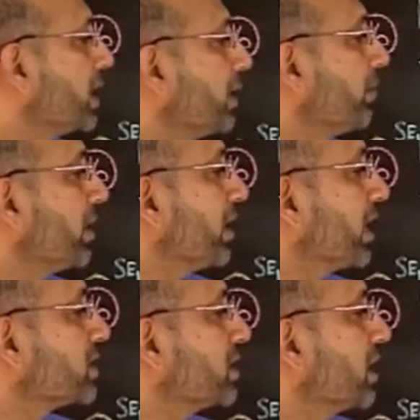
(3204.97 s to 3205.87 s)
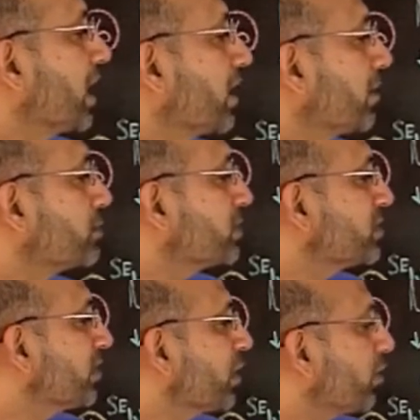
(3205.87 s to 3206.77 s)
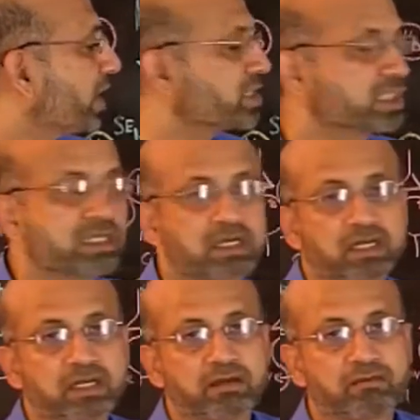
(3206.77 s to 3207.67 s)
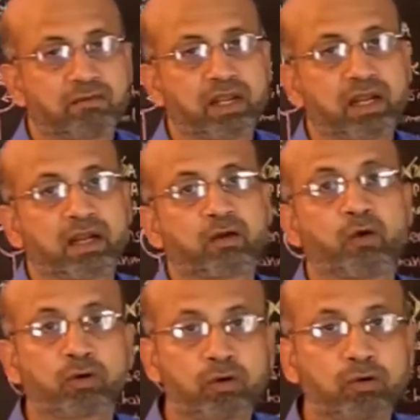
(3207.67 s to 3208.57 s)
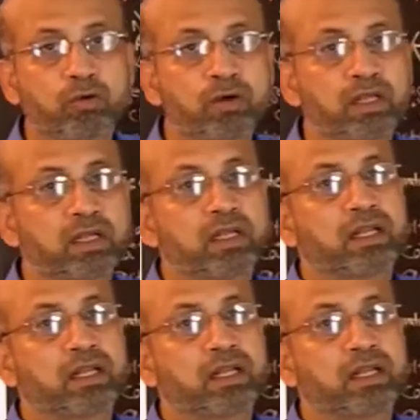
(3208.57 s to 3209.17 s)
LTP induction at a specific location will occlude